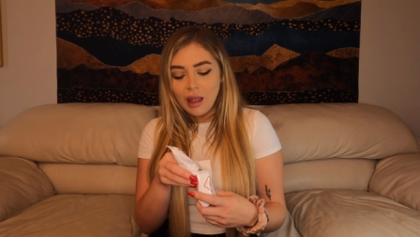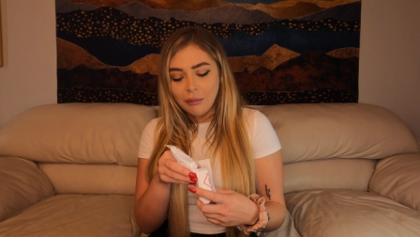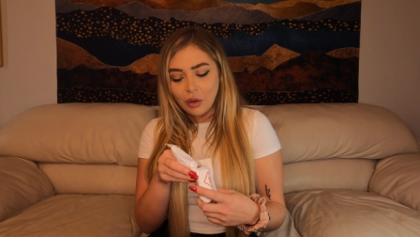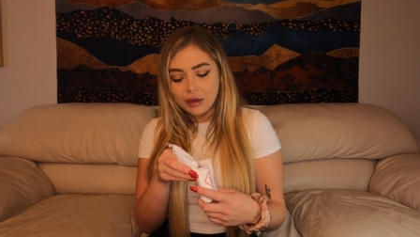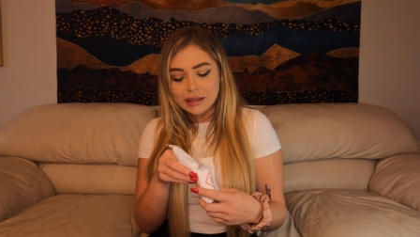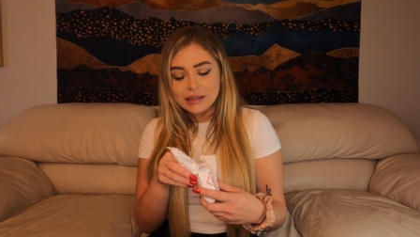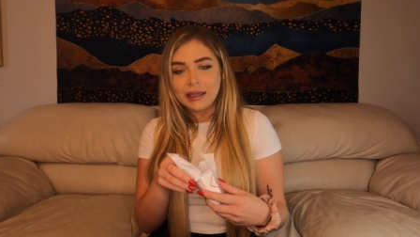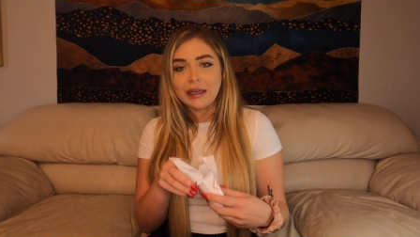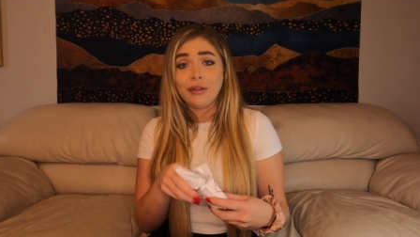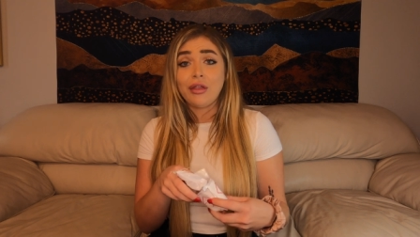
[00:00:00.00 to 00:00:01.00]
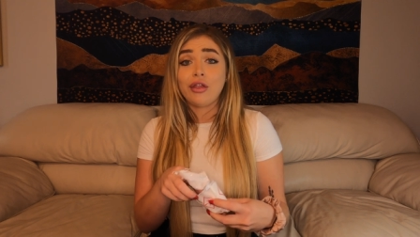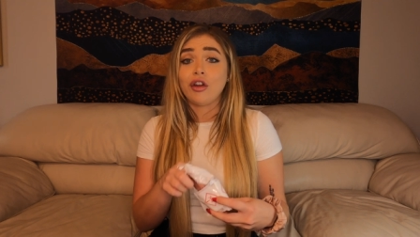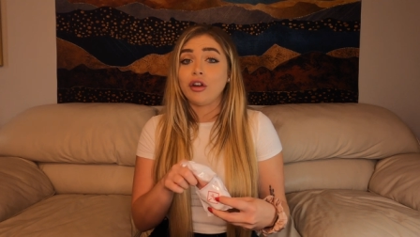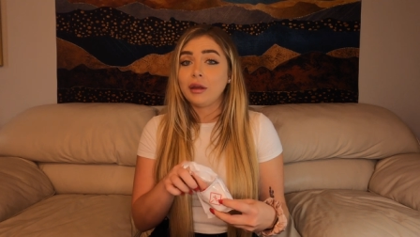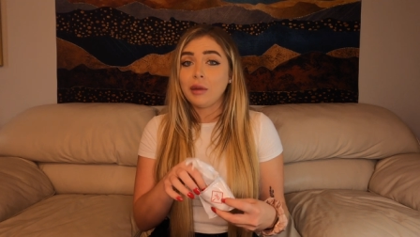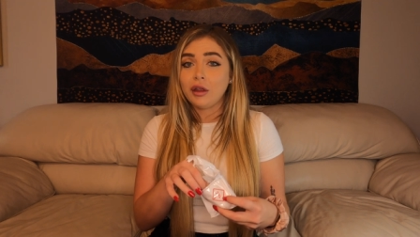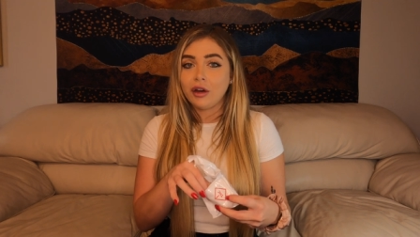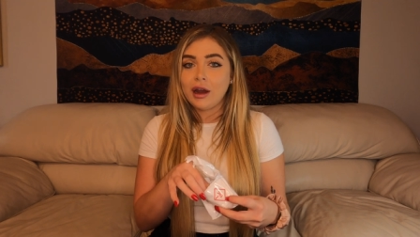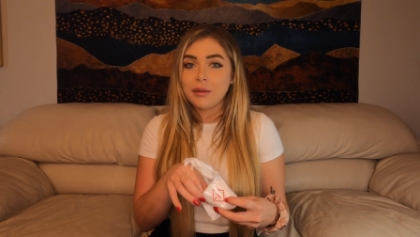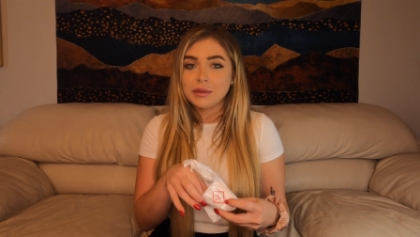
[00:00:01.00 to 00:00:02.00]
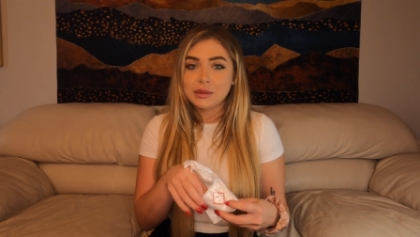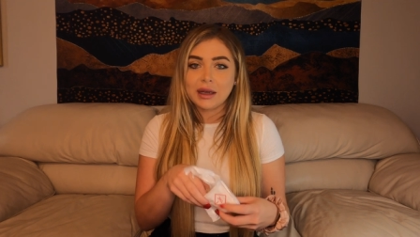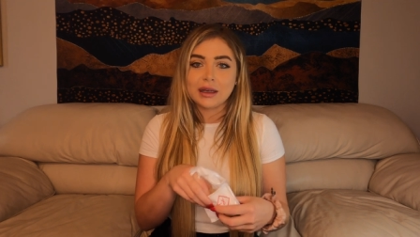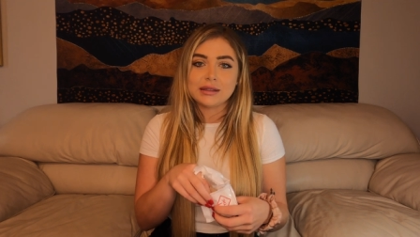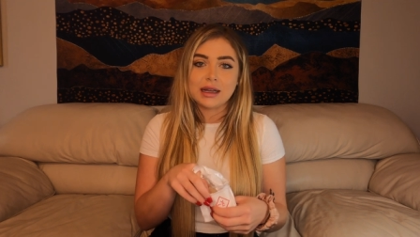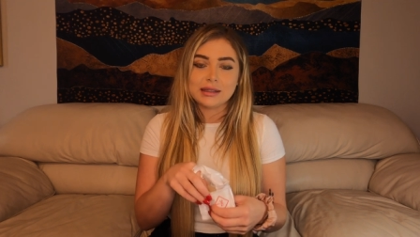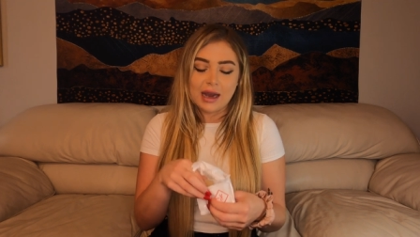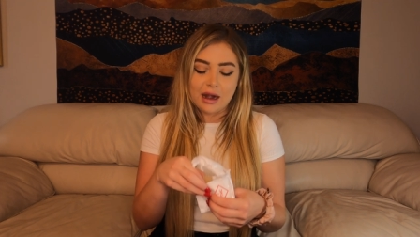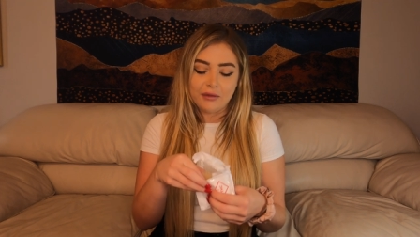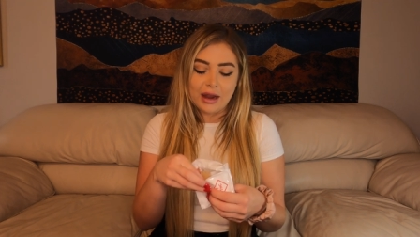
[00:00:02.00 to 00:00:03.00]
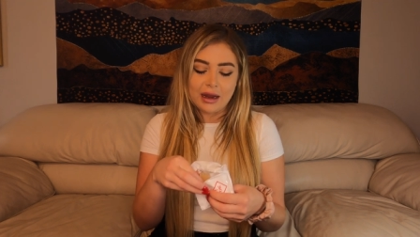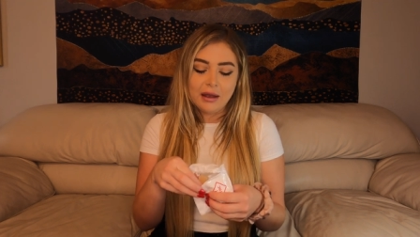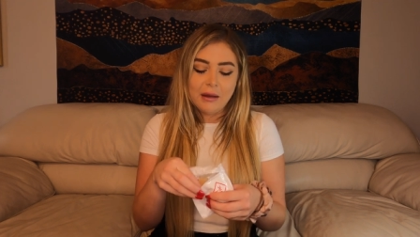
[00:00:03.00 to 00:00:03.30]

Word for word: I'm going to eat thirty milligrams because that's kind of like